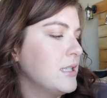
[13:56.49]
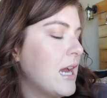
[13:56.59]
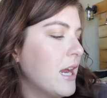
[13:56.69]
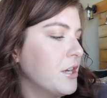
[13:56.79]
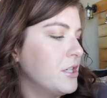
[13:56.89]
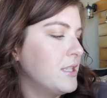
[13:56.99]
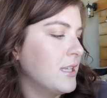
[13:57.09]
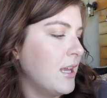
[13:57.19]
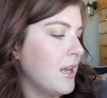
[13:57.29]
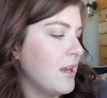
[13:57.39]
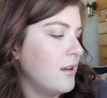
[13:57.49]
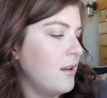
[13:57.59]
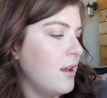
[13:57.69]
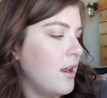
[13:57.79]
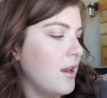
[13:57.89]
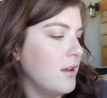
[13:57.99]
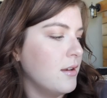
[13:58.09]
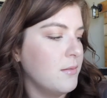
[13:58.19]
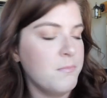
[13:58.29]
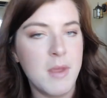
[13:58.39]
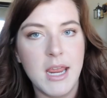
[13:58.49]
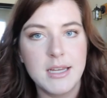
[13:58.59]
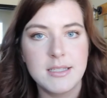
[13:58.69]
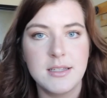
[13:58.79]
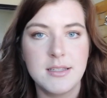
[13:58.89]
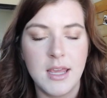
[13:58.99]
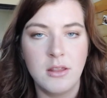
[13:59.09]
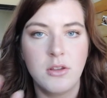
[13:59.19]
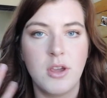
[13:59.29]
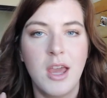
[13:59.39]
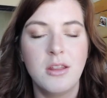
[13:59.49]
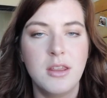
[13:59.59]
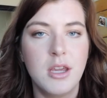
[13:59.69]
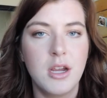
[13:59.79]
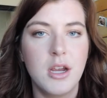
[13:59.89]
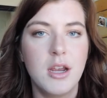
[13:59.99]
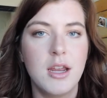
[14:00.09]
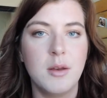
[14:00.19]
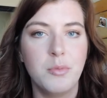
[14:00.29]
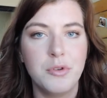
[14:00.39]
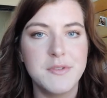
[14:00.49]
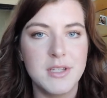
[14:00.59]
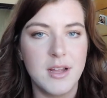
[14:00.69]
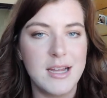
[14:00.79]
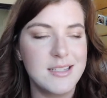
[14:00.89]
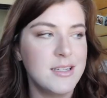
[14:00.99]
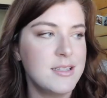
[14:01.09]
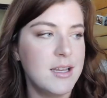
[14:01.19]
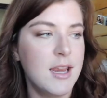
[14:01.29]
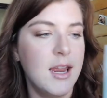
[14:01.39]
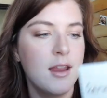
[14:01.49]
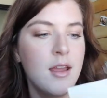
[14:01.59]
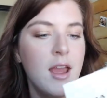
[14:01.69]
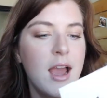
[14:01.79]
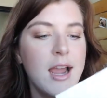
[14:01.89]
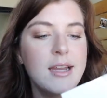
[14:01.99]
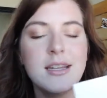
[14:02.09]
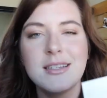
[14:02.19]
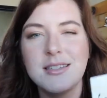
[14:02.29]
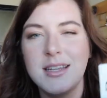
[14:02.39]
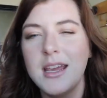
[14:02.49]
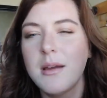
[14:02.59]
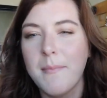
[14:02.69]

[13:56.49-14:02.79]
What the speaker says: tired skin and makes skin look healthier and improves elasticity. I didn't see a